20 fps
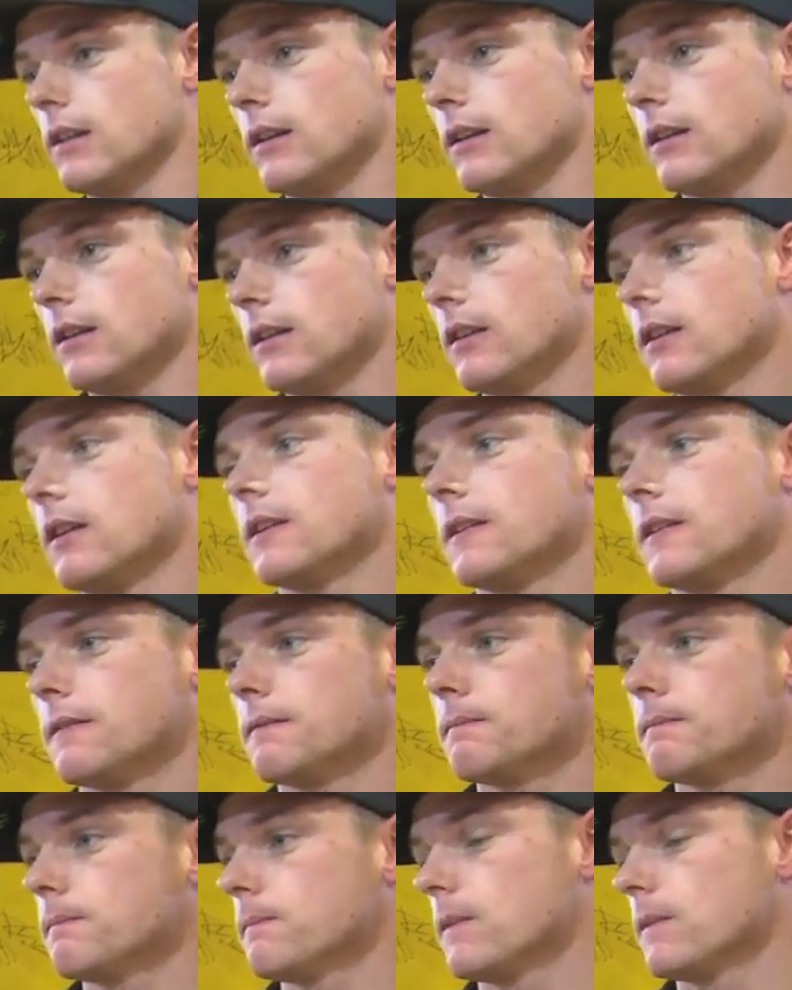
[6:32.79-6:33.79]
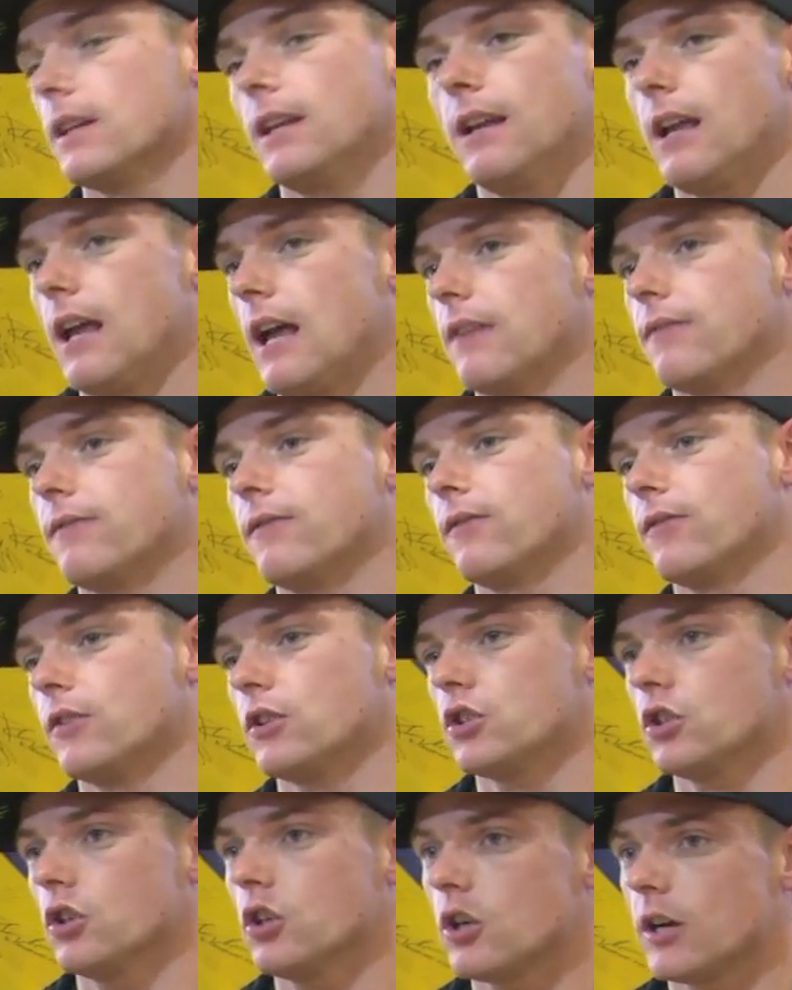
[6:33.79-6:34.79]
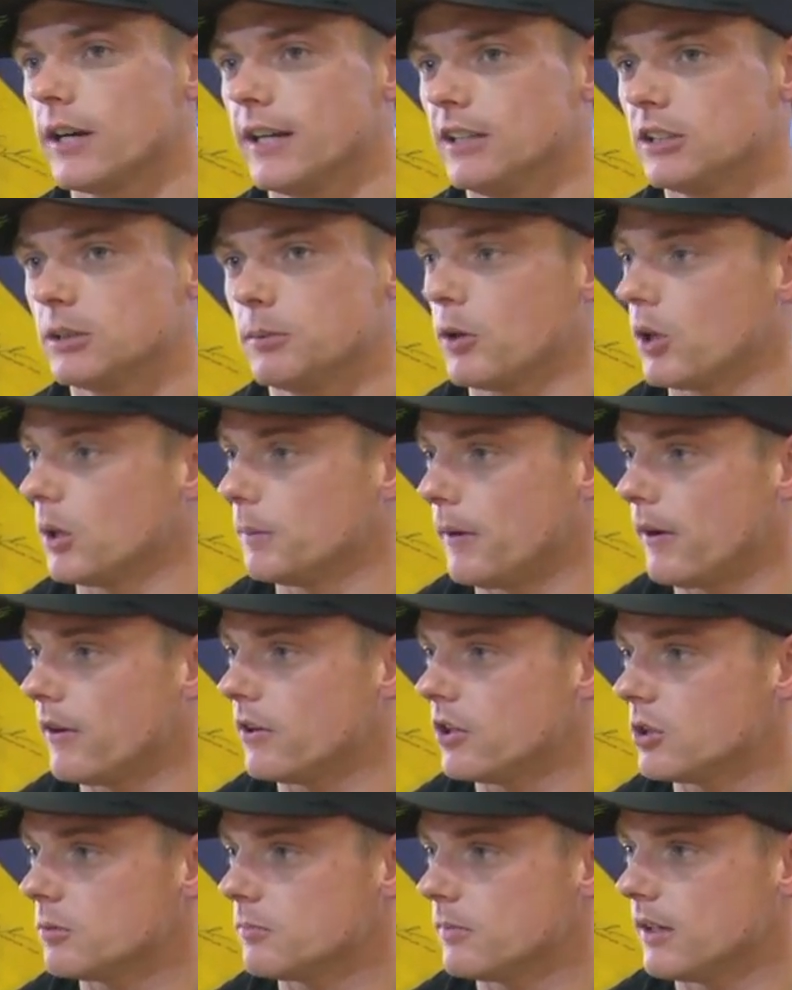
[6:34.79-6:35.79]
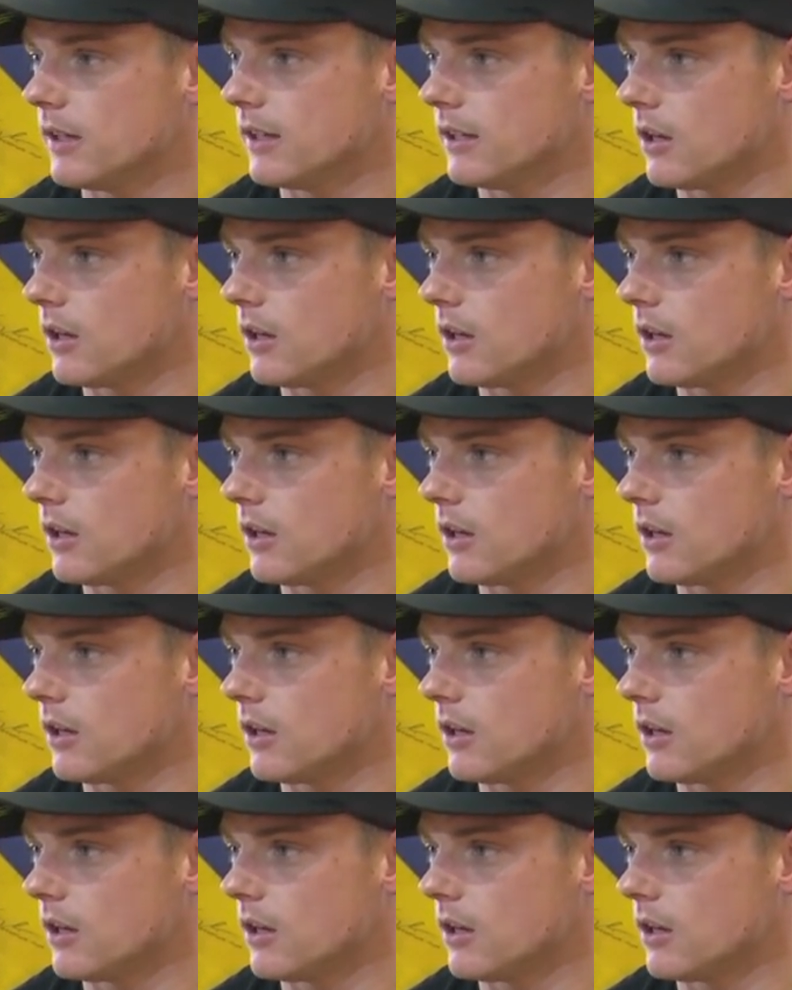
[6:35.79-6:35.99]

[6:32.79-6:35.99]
What's your aim for Sam Lowes? For sure, I need to be on the podium.